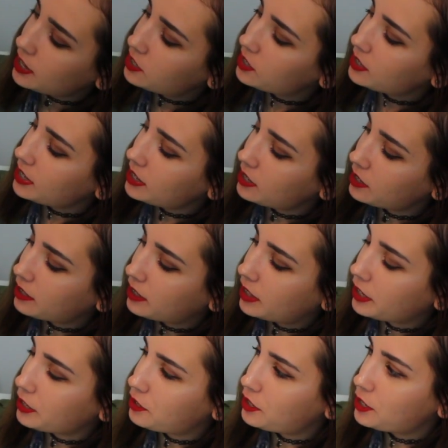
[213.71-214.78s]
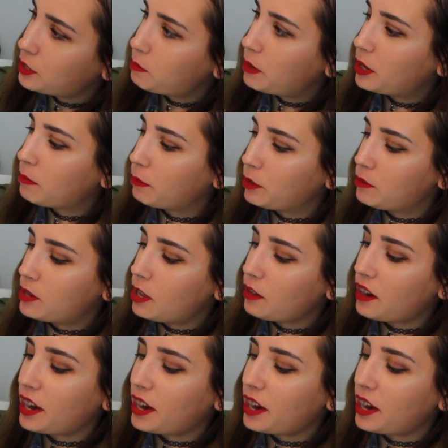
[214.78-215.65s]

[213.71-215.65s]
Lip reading: It's just like a clear transparent blue color,